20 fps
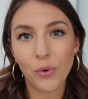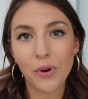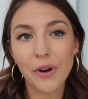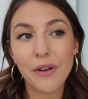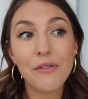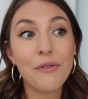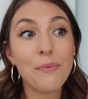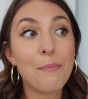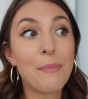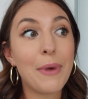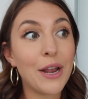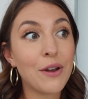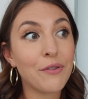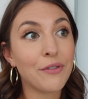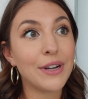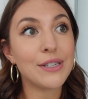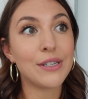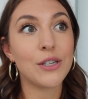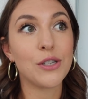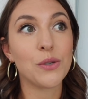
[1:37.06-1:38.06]
One of the main
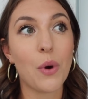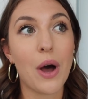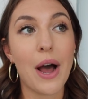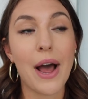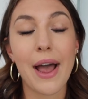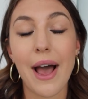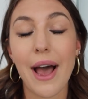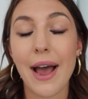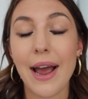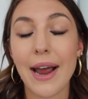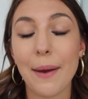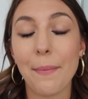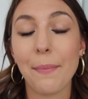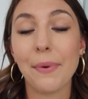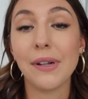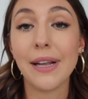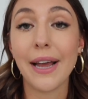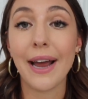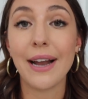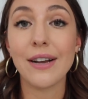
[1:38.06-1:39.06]
reasons why I
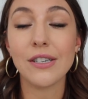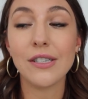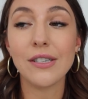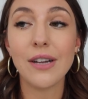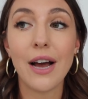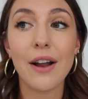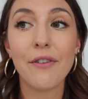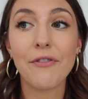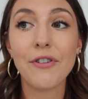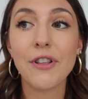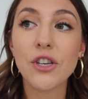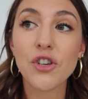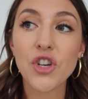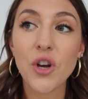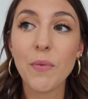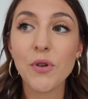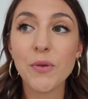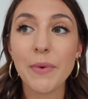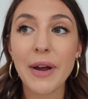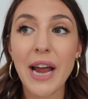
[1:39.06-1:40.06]
planned a lot for this
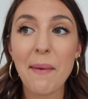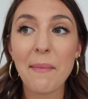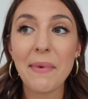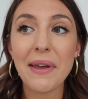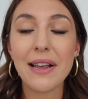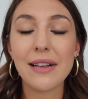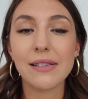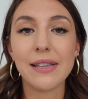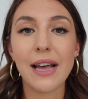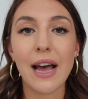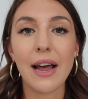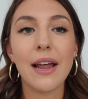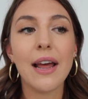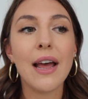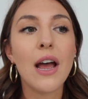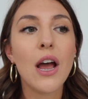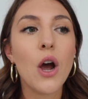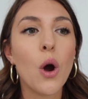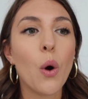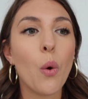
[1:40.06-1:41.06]
trip to Miami is that
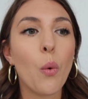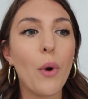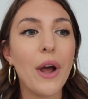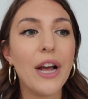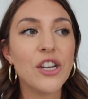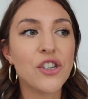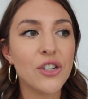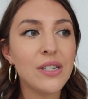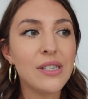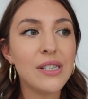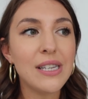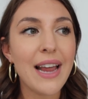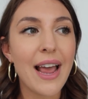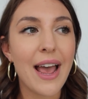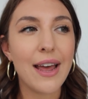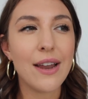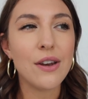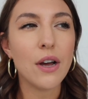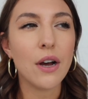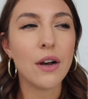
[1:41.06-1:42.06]
it's just the
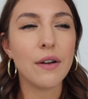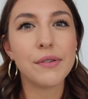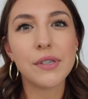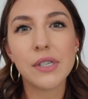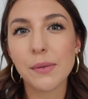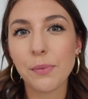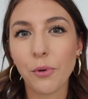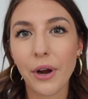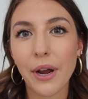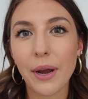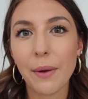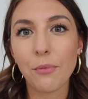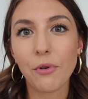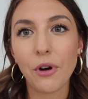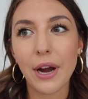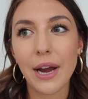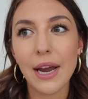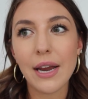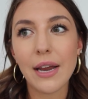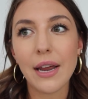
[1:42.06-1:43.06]
end of spring
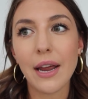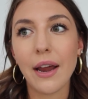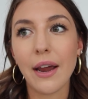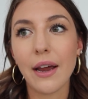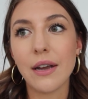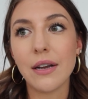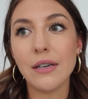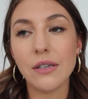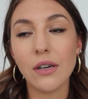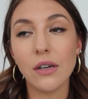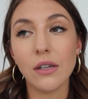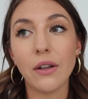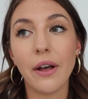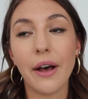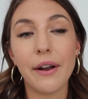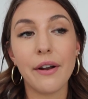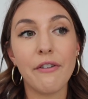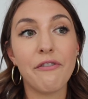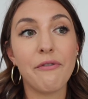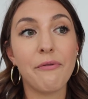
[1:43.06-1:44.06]
break, and a
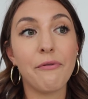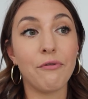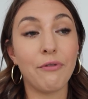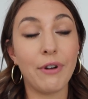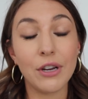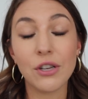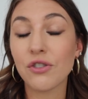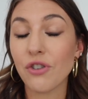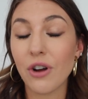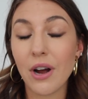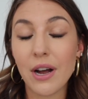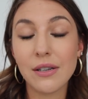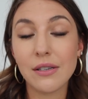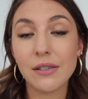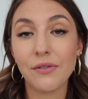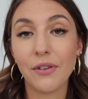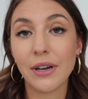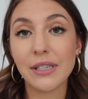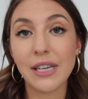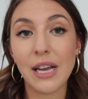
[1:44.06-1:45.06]
lot of
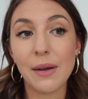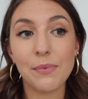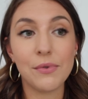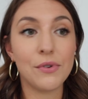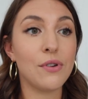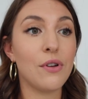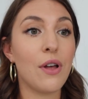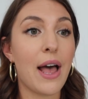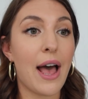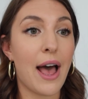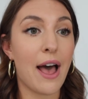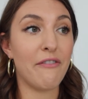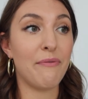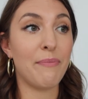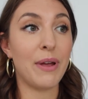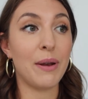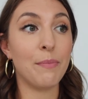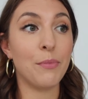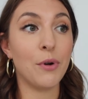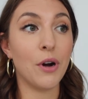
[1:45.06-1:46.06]
restaurants, for example,
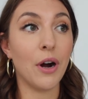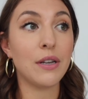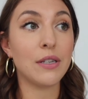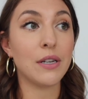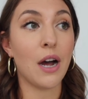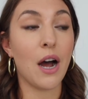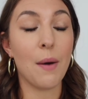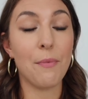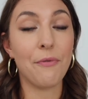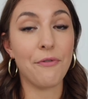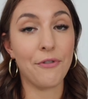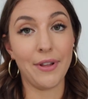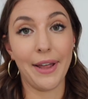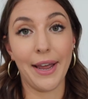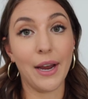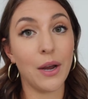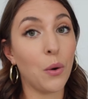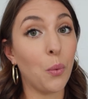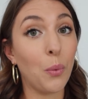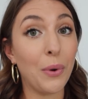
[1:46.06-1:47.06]
have been booked up for
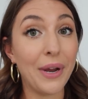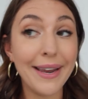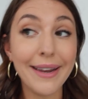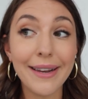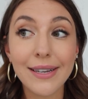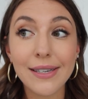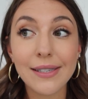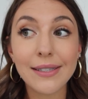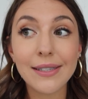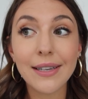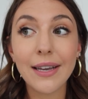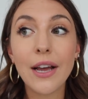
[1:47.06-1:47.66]
like weeks.